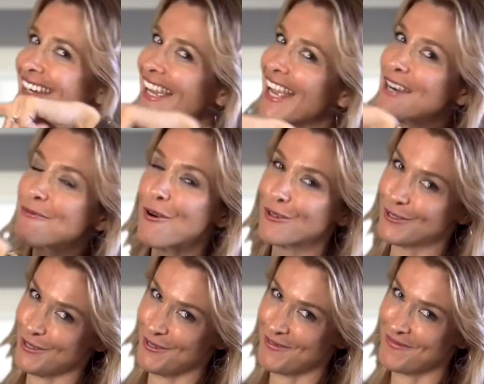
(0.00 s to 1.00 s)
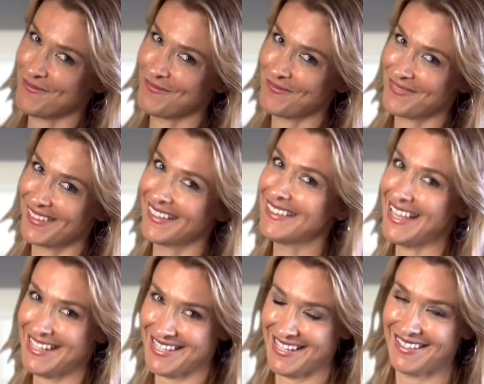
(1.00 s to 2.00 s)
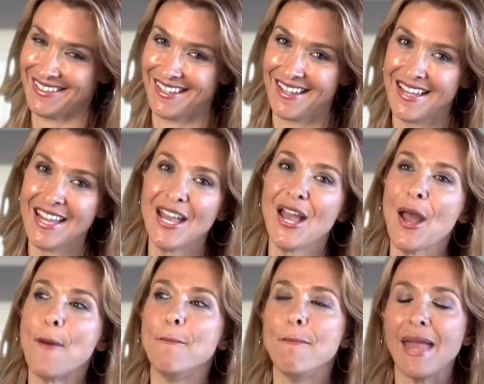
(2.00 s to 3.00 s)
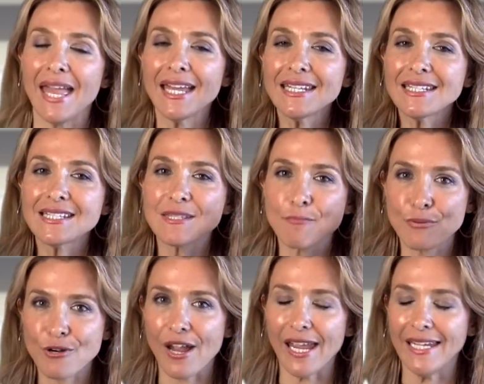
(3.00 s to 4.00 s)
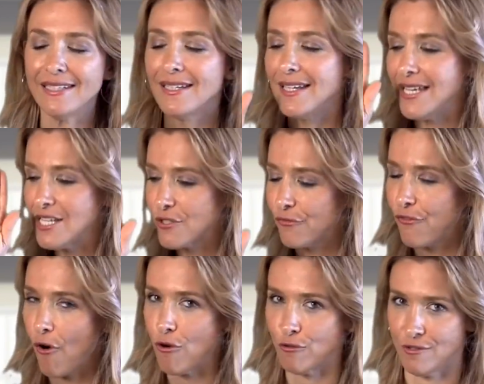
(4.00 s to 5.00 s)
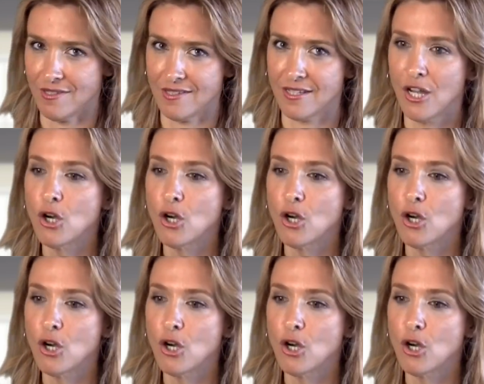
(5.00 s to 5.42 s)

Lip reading: can walk through. That's it. Man's brain is focused,